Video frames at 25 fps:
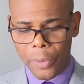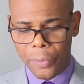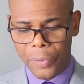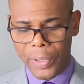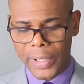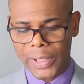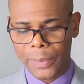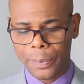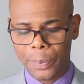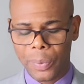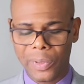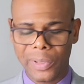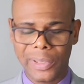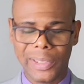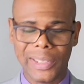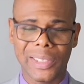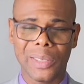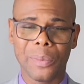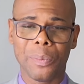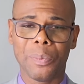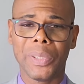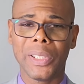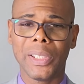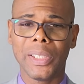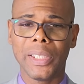
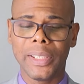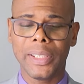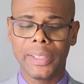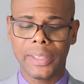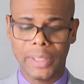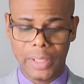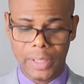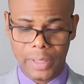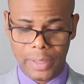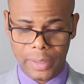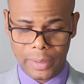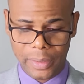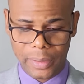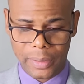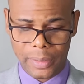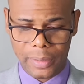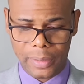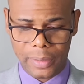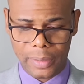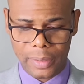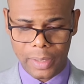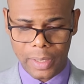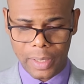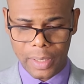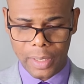
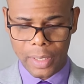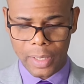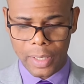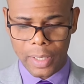responsibilities.